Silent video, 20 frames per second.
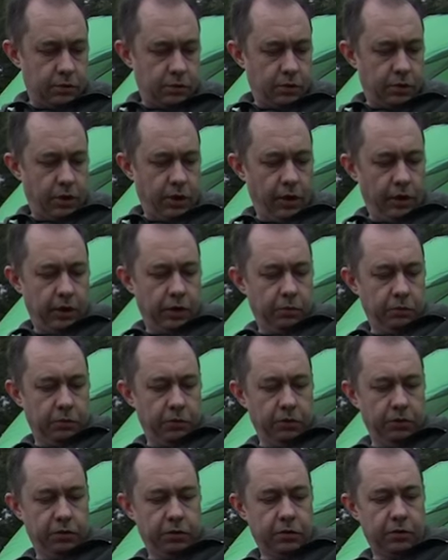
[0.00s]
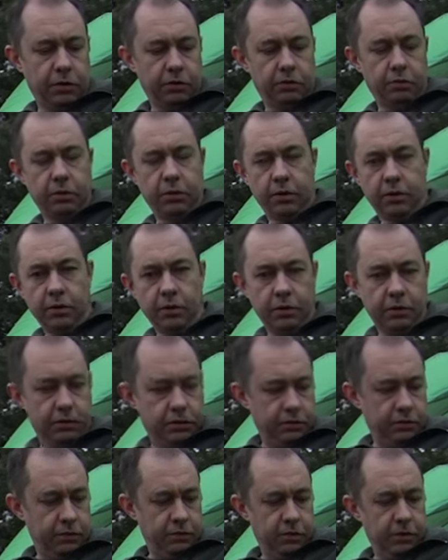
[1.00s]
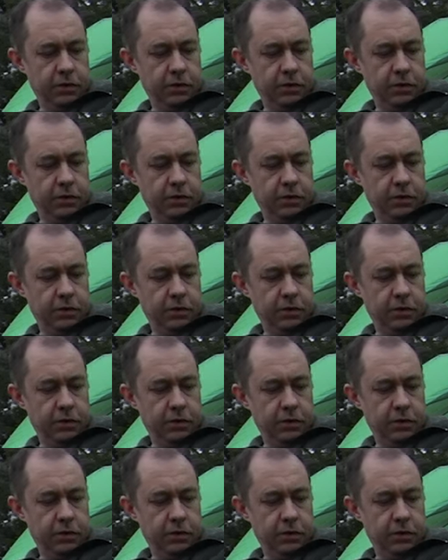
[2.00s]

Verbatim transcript: cutting up sausages with a knife